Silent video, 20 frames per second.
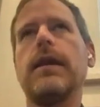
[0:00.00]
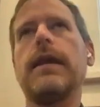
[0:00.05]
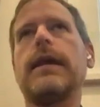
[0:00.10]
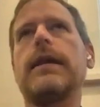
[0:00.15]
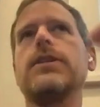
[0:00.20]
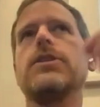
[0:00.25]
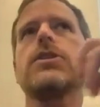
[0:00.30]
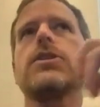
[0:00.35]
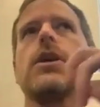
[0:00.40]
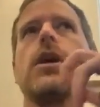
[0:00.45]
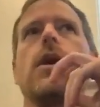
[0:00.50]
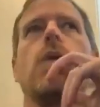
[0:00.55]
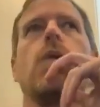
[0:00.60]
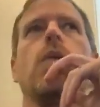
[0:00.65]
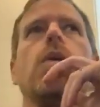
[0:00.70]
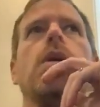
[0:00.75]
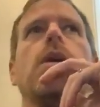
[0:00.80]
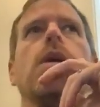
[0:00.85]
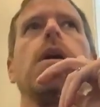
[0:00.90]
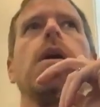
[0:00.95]
And
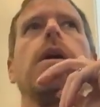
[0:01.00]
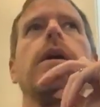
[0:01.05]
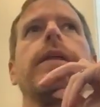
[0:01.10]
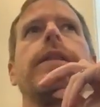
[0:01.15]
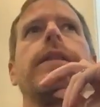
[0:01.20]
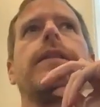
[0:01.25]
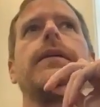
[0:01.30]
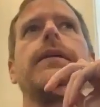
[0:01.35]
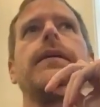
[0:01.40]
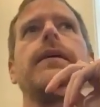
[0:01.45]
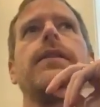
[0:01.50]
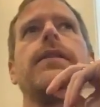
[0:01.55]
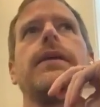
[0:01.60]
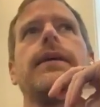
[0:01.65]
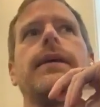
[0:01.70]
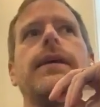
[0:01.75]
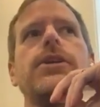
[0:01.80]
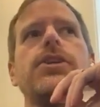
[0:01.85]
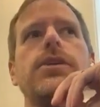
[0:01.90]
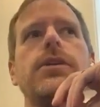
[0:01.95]
so
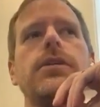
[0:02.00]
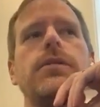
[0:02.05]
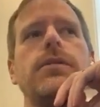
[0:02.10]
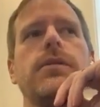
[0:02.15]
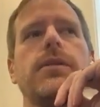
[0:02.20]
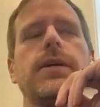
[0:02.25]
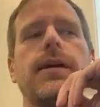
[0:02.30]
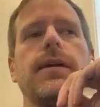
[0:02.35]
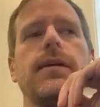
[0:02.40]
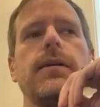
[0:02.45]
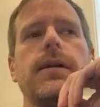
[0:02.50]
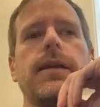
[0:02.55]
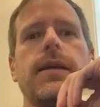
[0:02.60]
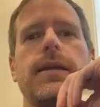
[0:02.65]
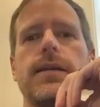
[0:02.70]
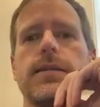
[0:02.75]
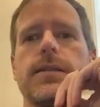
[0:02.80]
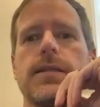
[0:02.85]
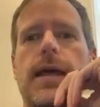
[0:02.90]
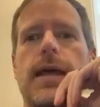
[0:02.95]
the issue there
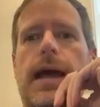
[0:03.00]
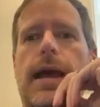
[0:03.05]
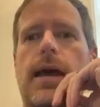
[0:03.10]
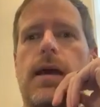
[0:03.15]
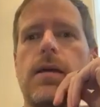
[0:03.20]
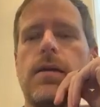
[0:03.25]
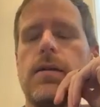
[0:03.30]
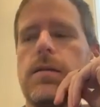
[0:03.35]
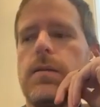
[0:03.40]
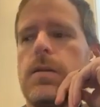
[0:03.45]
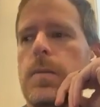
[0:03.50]
is that